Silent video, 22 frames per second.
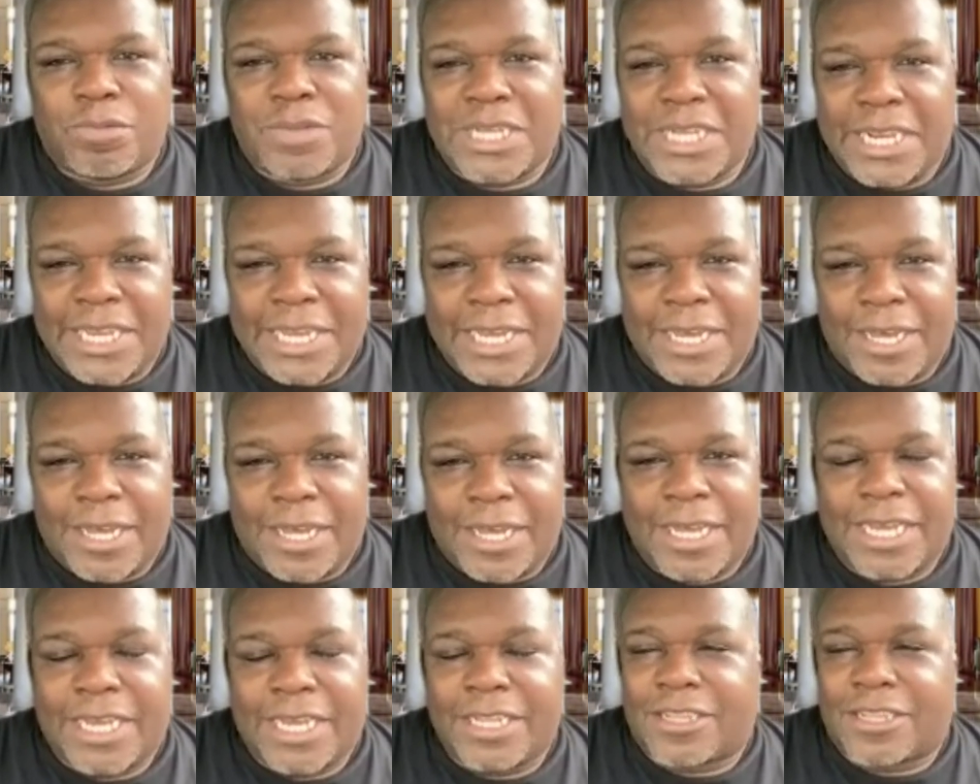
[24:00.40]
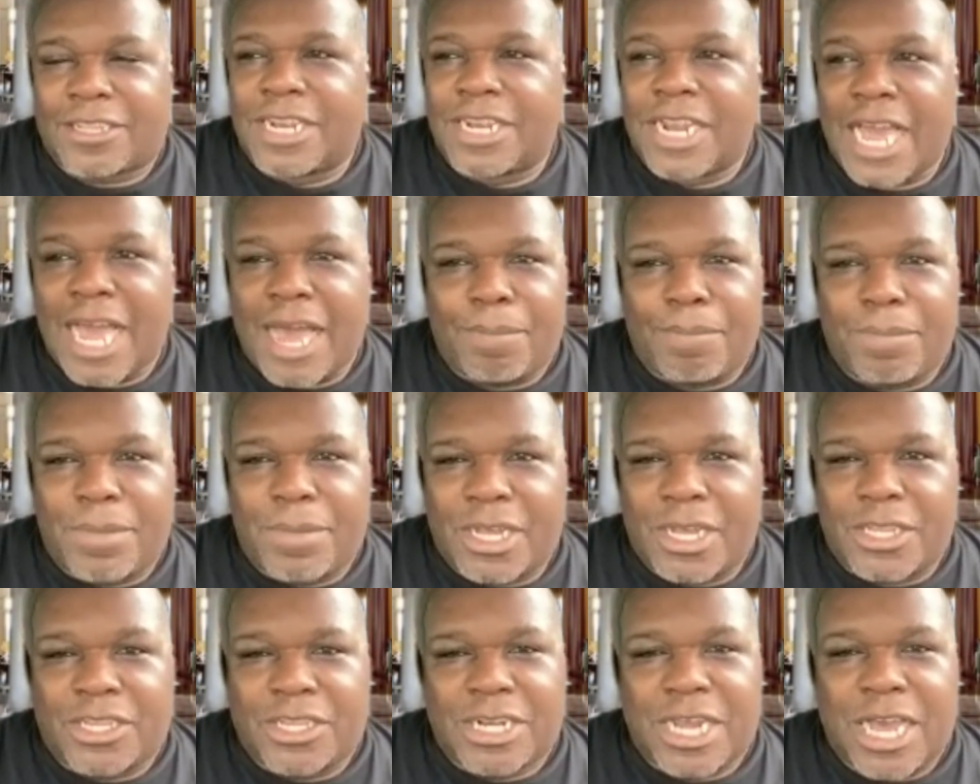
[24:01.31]
media. It's not
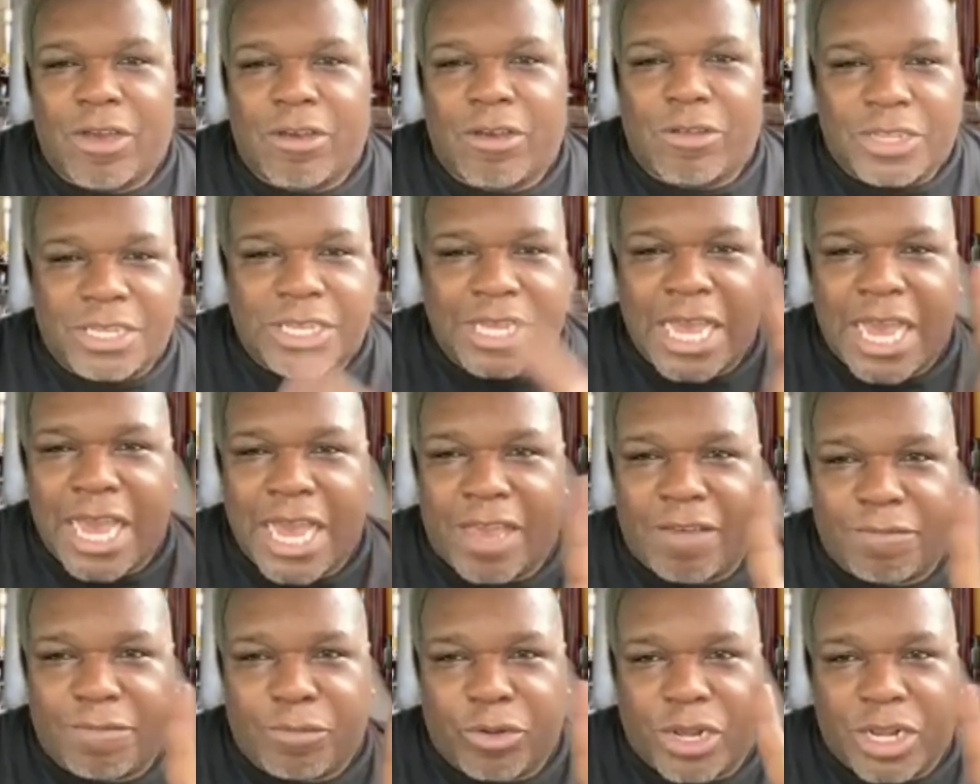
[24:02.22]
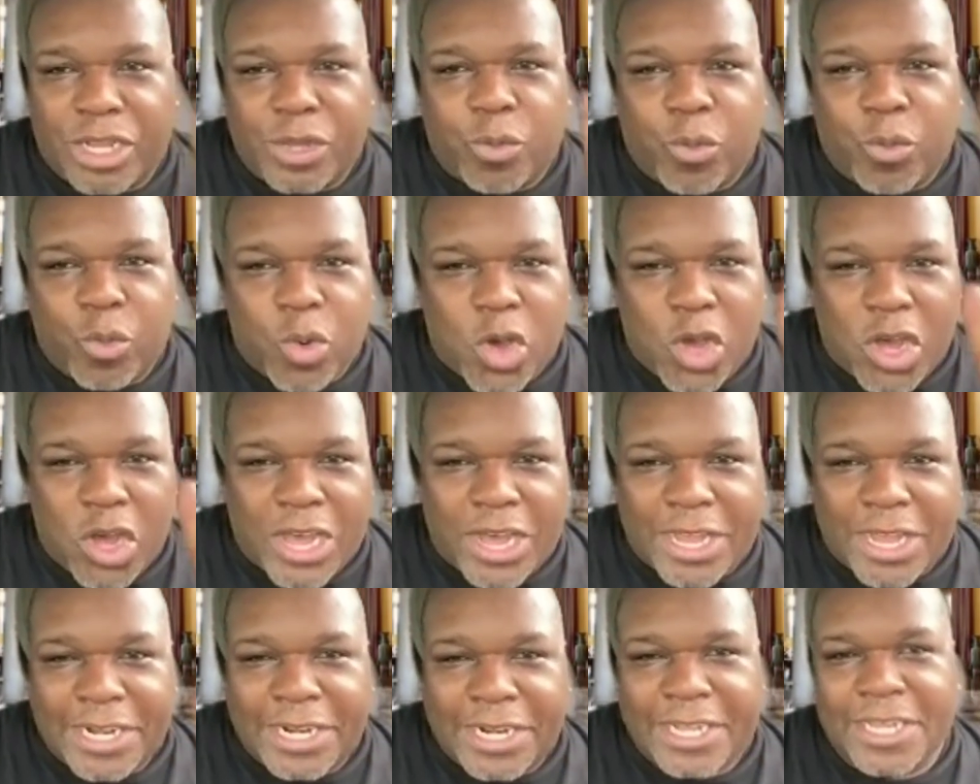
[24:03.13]
much, and I only have really
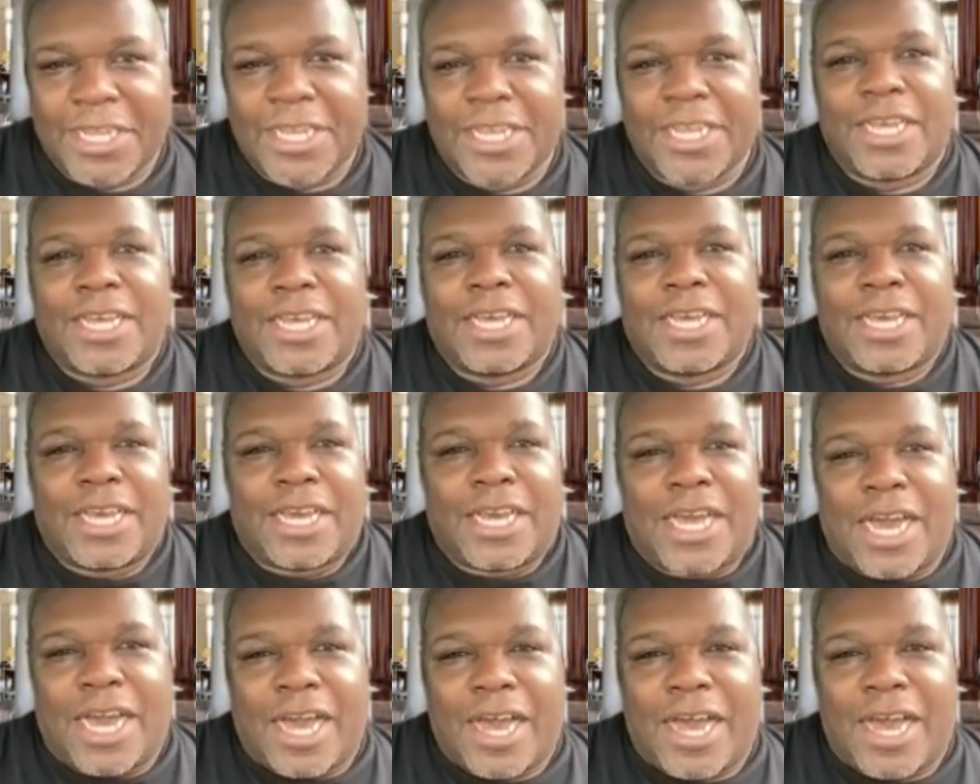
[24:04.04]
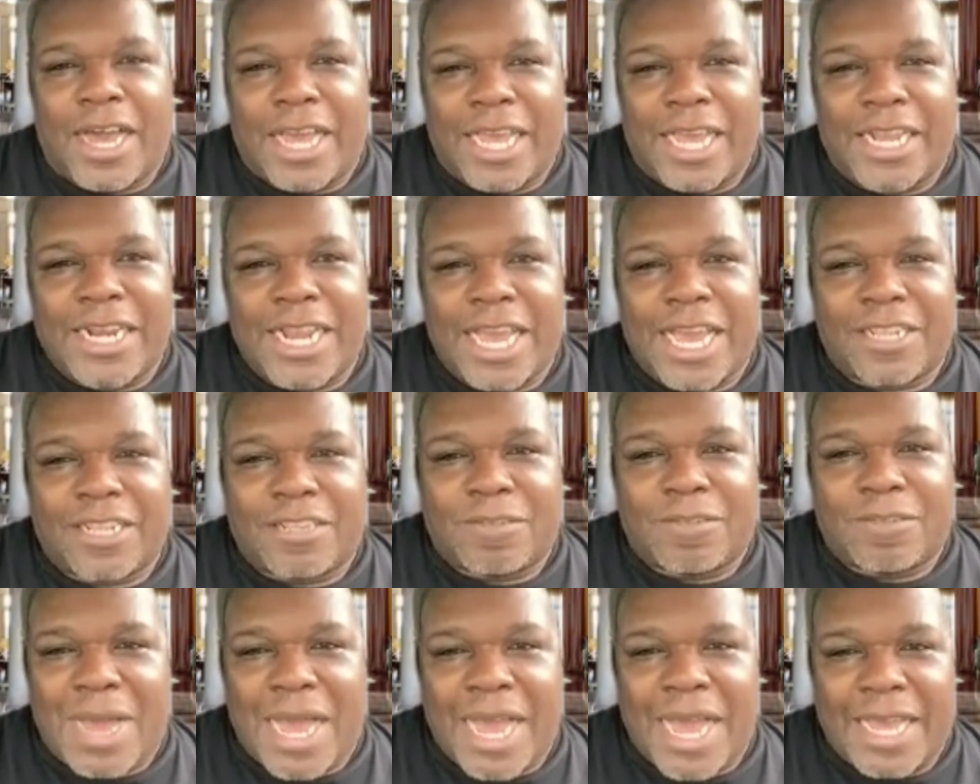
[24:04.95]
one, and
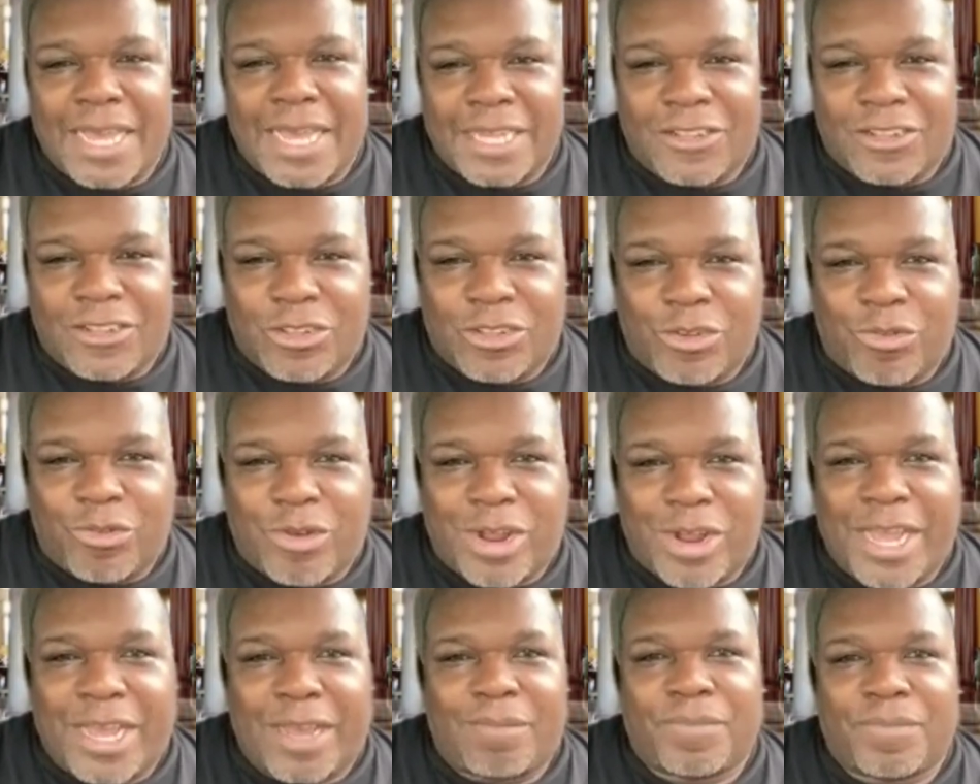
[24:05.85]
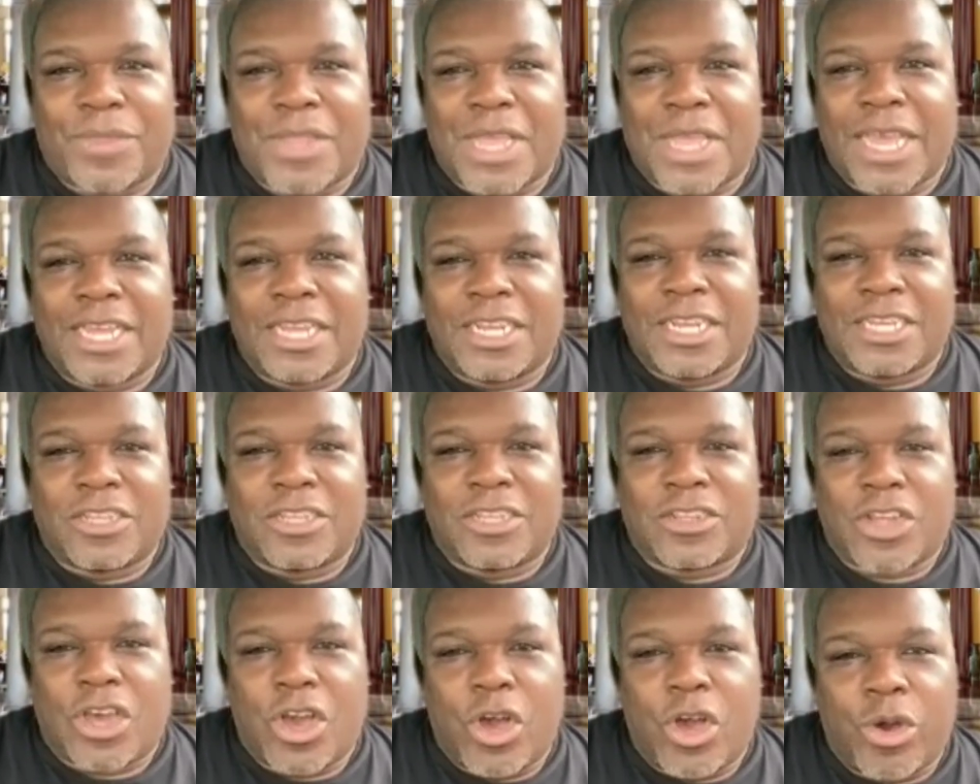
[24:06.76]
that's my Instagram. It
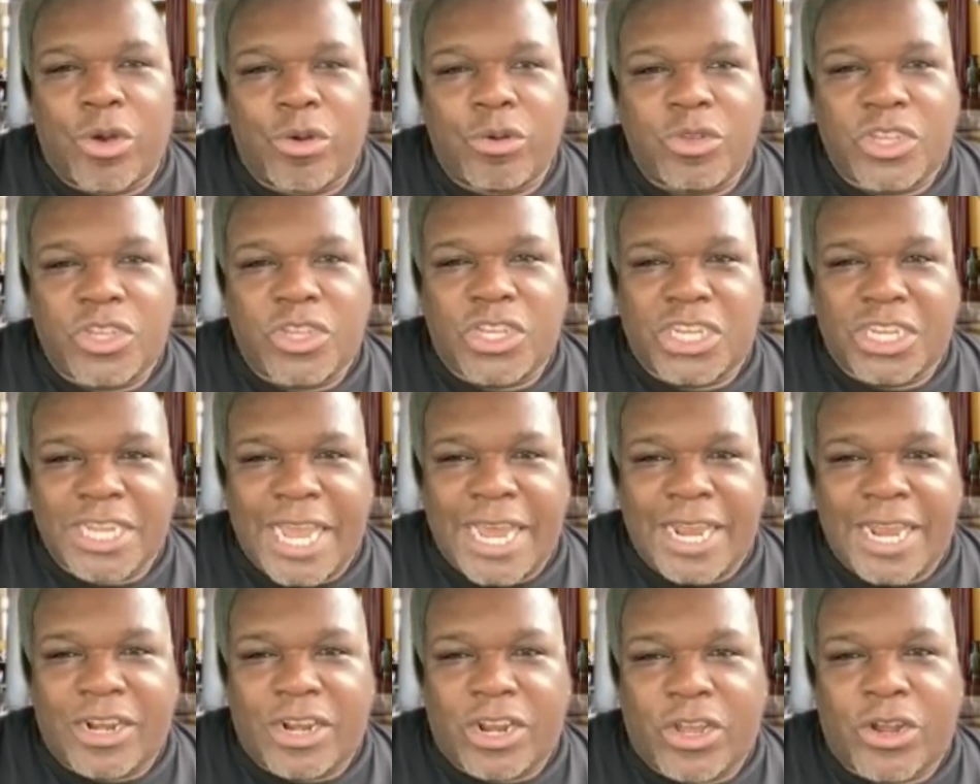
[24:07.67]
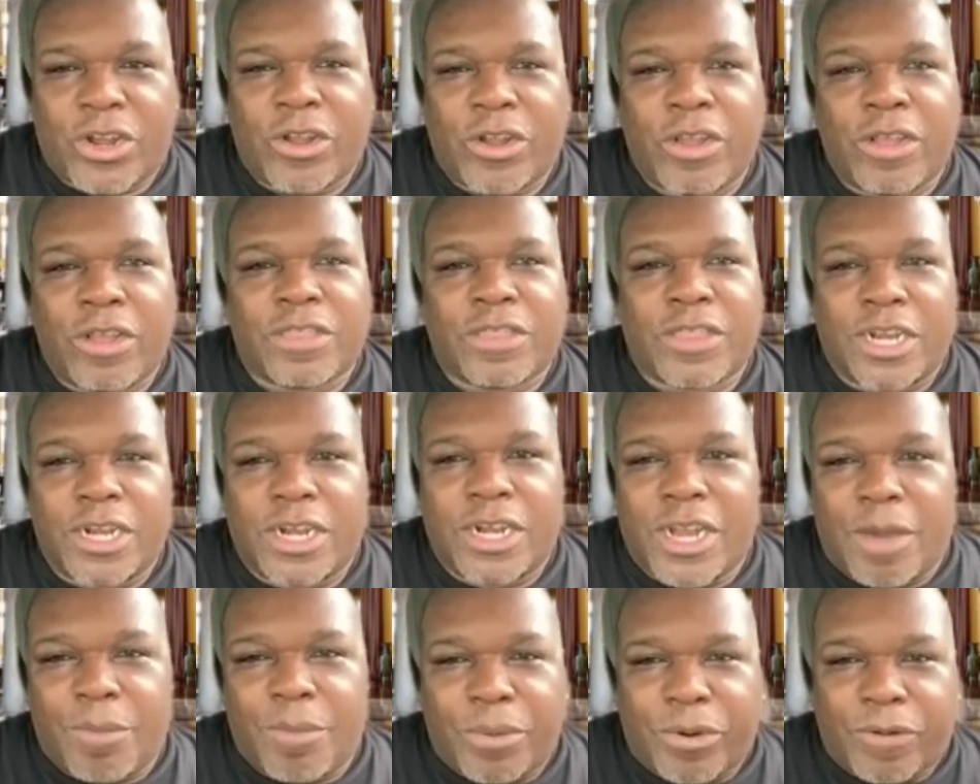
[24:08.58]
is O Chandler, the
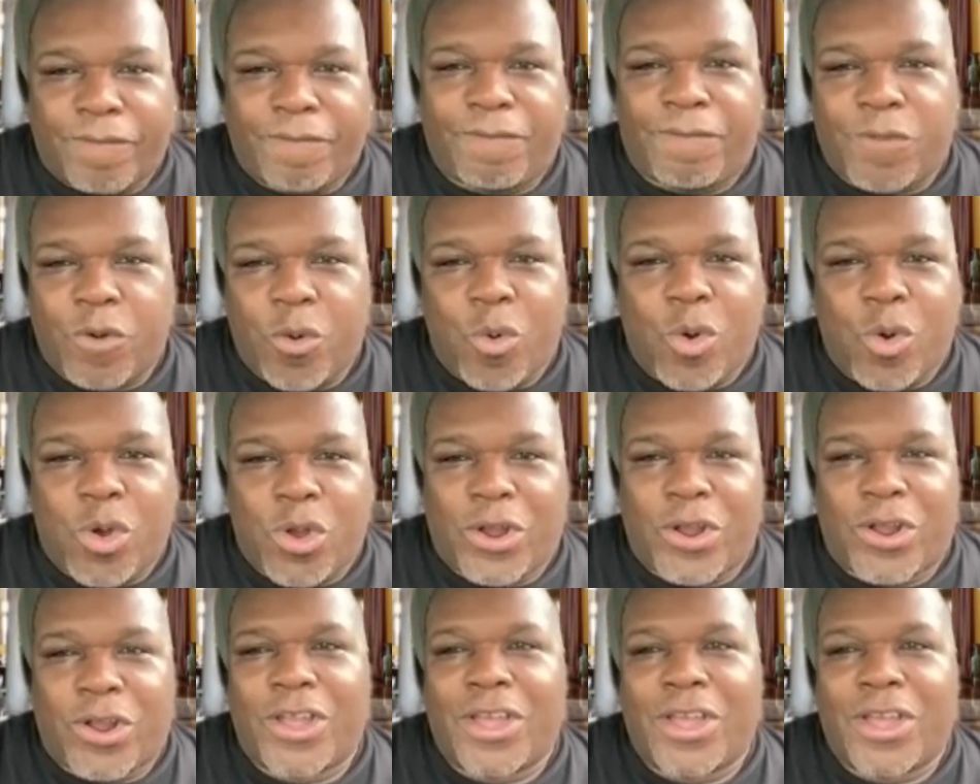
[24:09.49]
number 4,